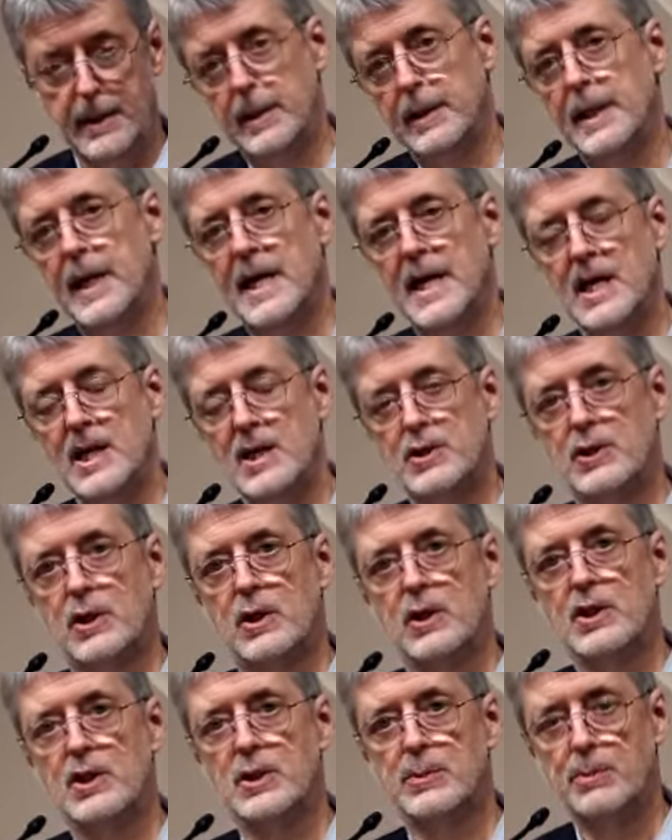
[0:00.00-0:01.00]
In an
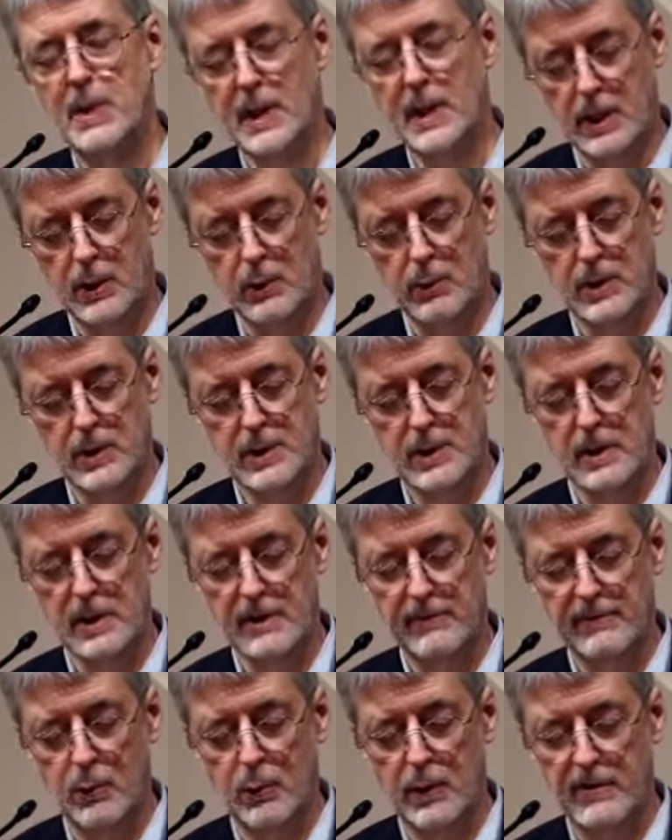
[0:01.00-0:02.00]
age
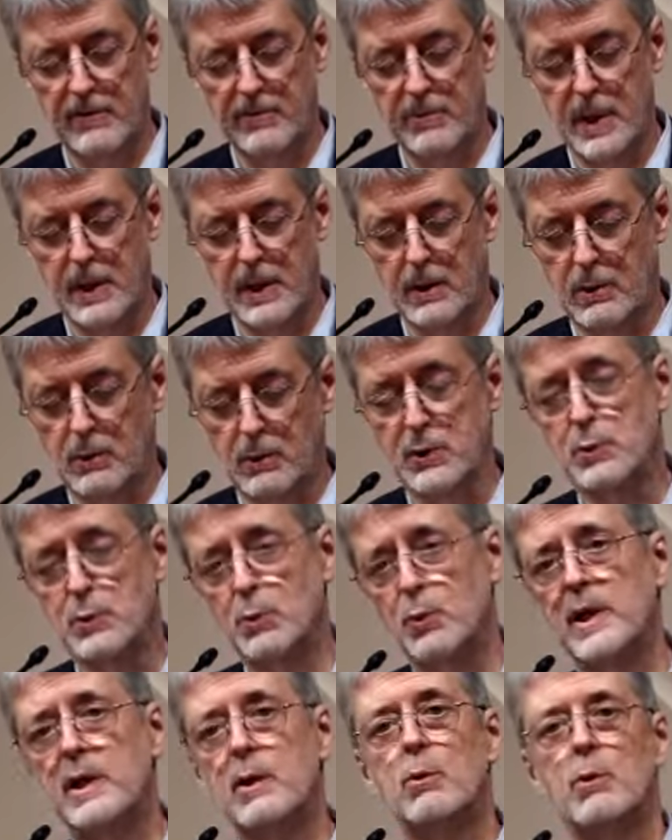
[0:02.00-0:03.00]
conspicuously void of
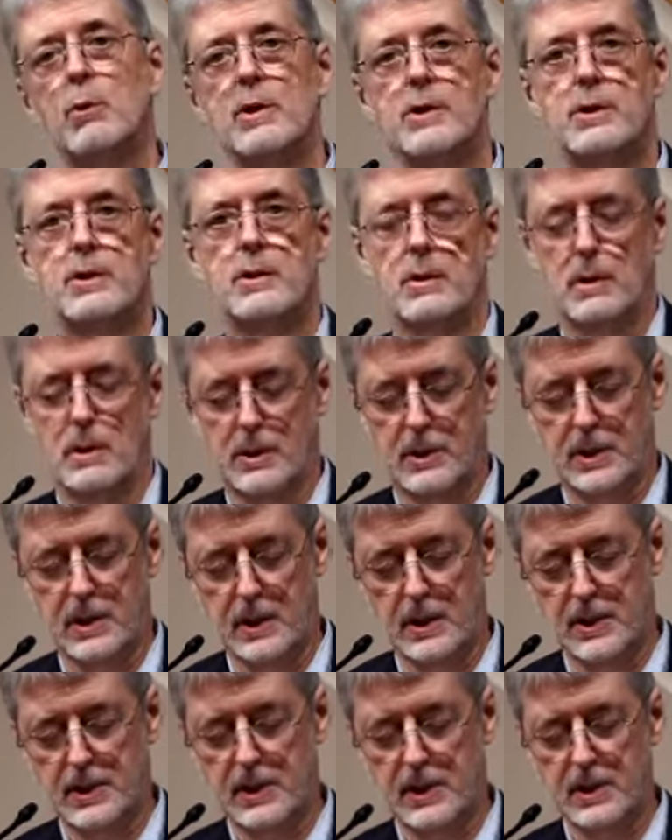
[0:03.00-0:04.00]
miracles, we
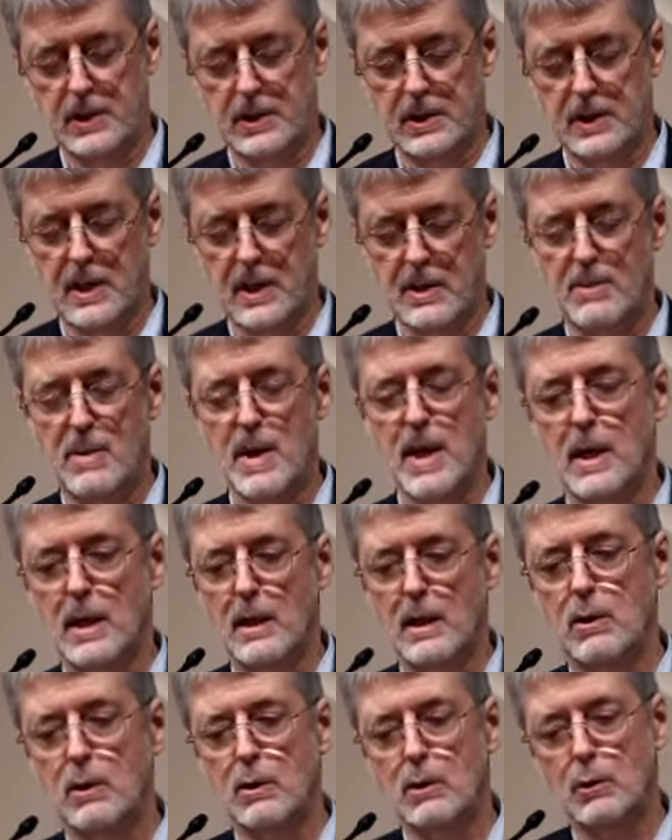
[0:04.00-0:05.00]
Christians insist that a
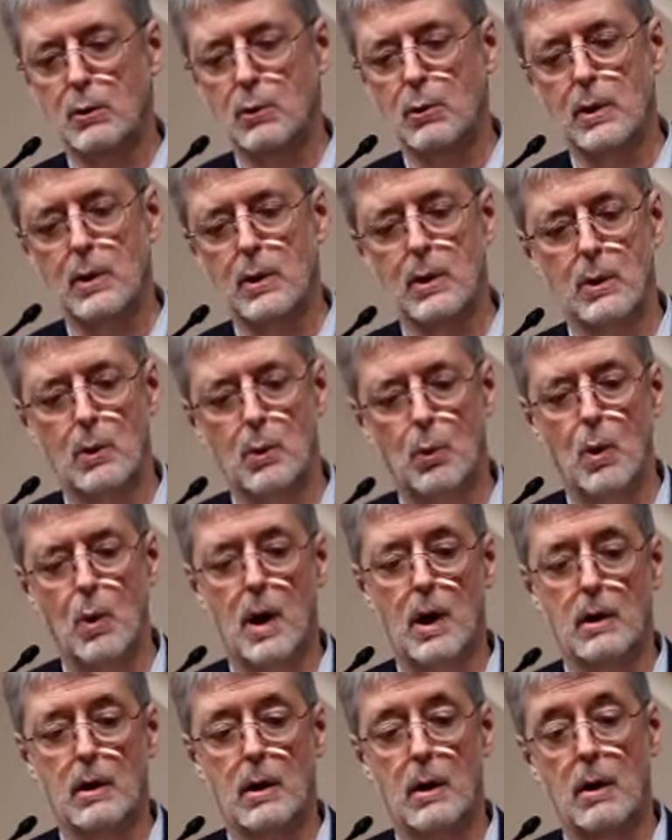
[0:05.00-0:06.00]
man could
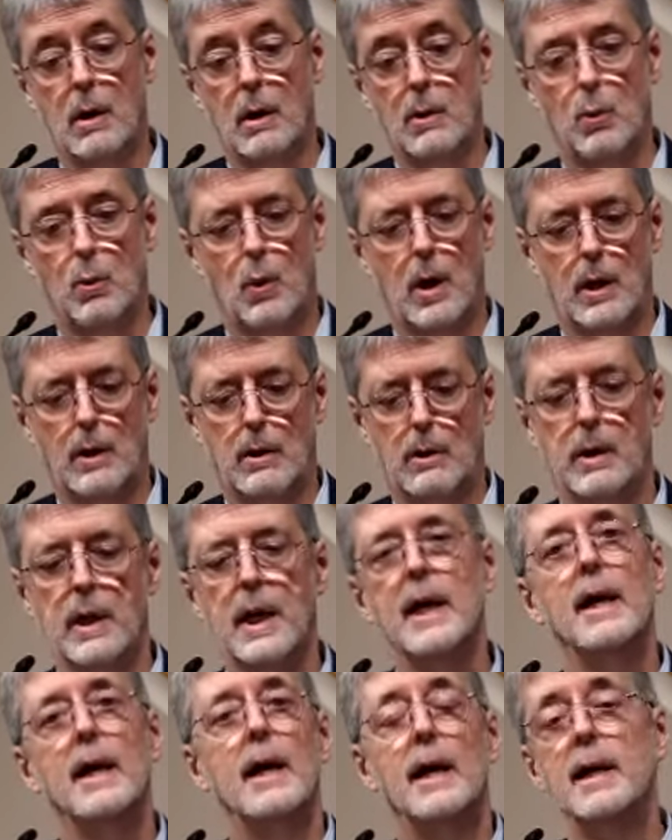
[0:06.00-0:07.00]
walk on
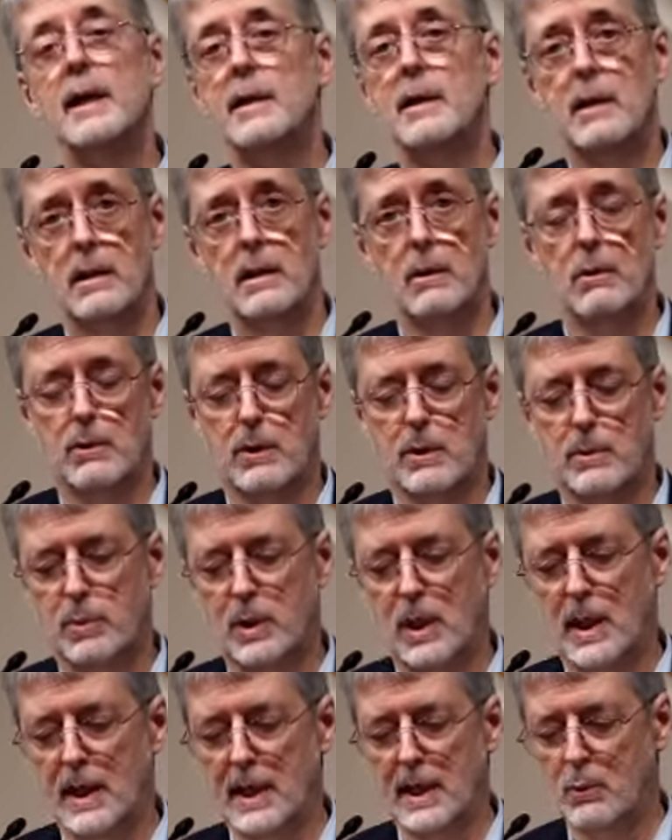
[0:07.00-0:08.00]
water and heal
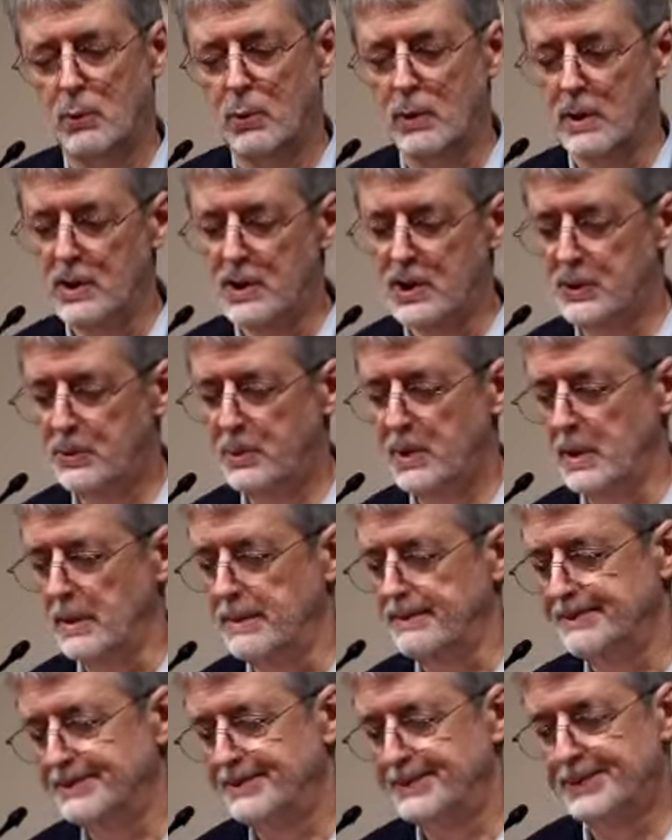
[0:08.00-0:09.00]
the blind with his
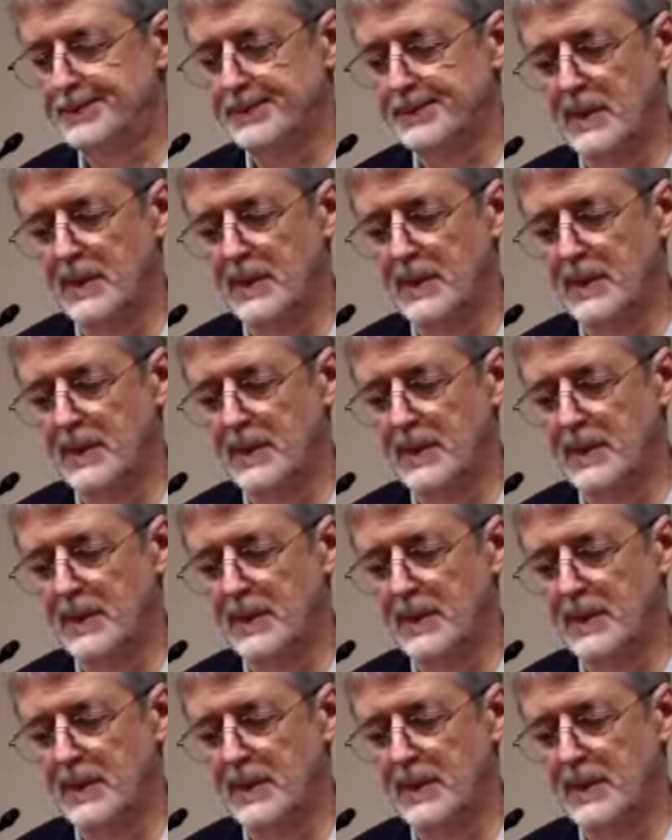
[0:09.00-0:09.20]
spit.